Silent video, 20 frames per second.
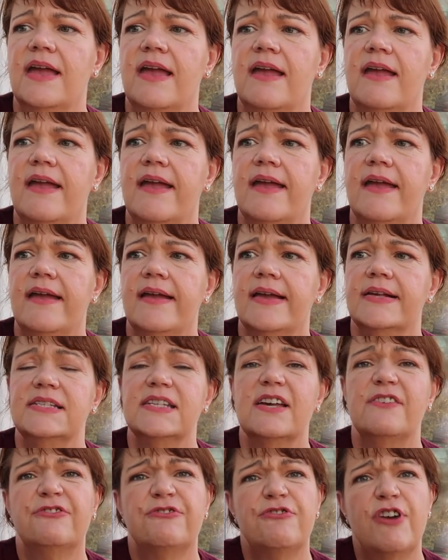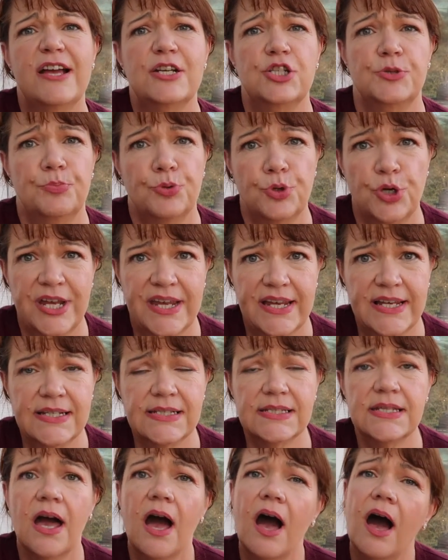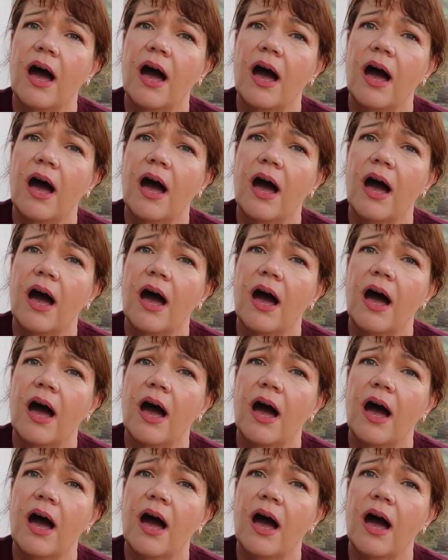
is Fresh Breeze.